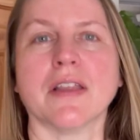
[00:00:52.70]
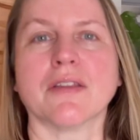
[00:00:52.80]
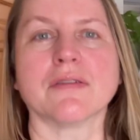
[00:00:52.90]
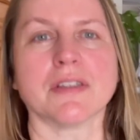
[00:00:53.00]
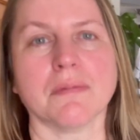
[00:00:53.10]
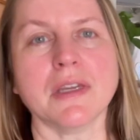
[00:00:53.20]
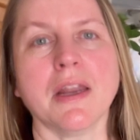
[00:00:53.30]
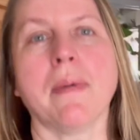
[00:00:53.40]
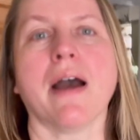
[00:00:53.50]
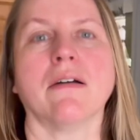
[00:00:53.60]
There's something
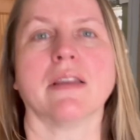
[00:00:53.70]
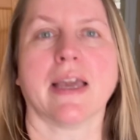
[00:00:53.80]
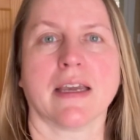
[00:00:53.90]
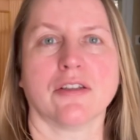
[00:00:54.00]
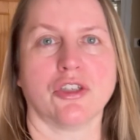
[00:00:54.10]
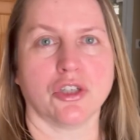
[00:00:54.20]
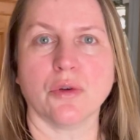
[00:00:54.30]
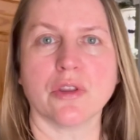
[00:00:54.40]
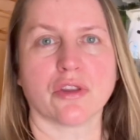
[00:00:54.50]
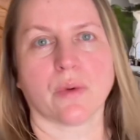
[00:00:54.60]
about like
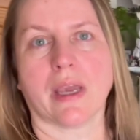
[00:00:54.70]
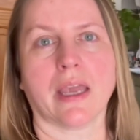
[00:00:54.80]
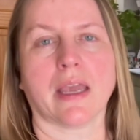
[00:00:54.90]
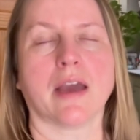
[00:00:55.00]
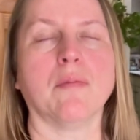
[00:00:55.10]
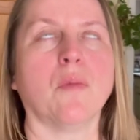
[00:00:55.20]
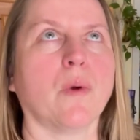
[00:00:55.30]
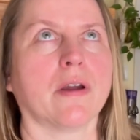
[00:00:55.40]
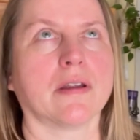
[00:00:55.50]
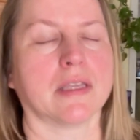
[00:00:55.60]
2 and 3 a.m.
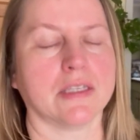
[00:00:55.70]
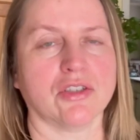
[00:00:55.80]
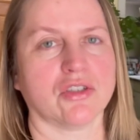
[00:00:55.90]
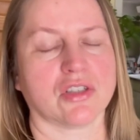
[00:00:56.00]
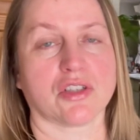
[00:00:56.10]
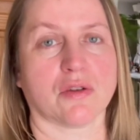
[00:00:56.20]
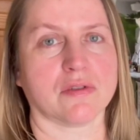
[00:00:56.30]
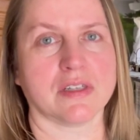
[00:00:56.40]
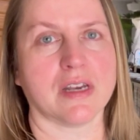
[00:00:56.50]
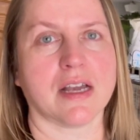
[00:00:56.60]
where Gidget just
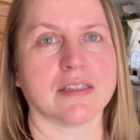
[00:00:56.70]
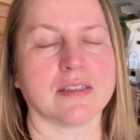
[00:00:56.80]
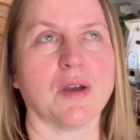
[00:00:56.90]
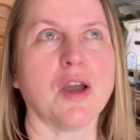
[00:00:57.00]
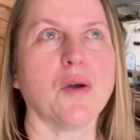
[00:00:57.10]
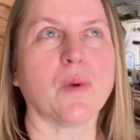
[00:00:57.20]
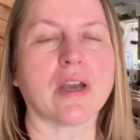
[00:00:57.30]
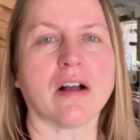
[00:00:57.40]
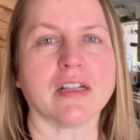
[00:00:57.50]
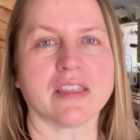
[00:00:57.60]
goes nuts. We
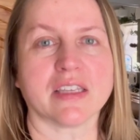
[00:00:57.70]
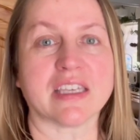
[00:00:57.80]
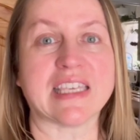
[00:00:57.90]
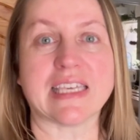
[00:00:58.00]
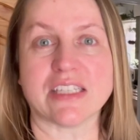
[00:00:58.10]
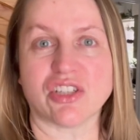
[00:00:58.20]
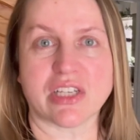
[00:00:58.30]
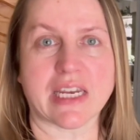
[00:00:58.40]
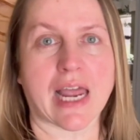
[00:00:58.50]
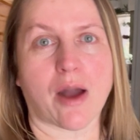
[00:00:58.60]
call it the
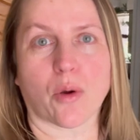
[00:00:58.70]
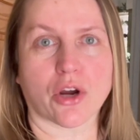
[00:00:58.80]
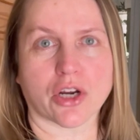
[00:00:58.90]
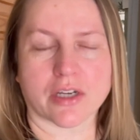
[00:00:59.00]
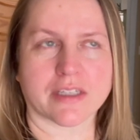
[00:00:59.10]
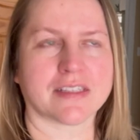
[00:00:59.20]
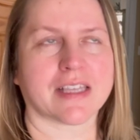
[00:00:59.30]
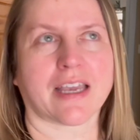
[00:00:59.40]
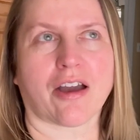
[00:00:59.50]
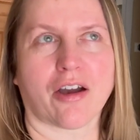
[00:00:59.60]
Gidgeting hour. It's
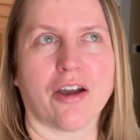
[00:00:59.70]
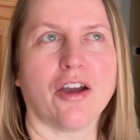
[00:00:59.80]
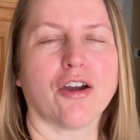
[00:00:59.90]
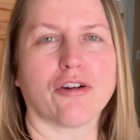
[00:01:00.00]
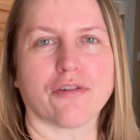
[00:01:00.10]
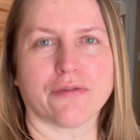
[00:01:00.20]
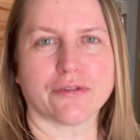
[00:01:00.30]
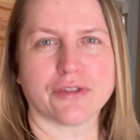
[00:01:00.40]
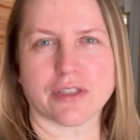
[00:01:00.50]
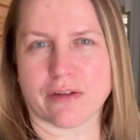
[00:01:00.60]
like her
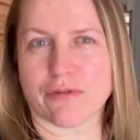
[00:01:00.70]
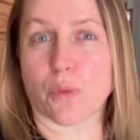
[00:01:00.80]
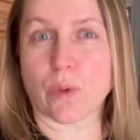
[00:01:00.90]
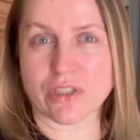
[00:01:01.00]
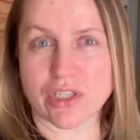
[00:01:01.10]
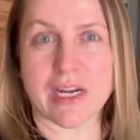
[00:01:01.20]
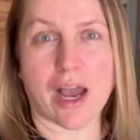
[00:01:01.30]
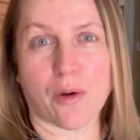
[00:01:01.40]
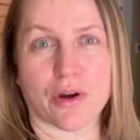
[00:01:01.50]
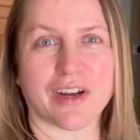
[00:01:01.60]
version of the witching
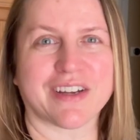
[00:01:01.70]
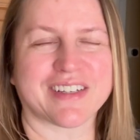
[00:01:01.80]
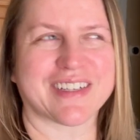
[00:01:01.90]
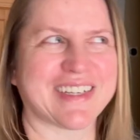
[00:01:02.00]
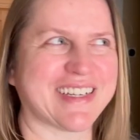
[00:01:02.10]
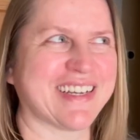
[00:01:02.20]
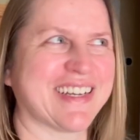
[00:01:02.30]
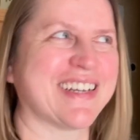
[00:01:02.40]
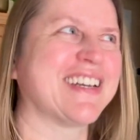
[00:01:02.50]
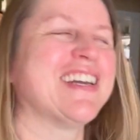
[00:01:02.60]
hour.
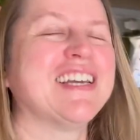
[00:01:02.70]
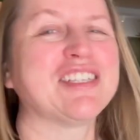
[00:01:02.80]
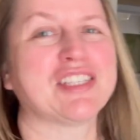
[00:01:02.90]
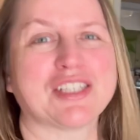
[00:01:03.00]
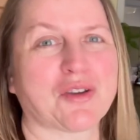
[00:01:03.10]
She's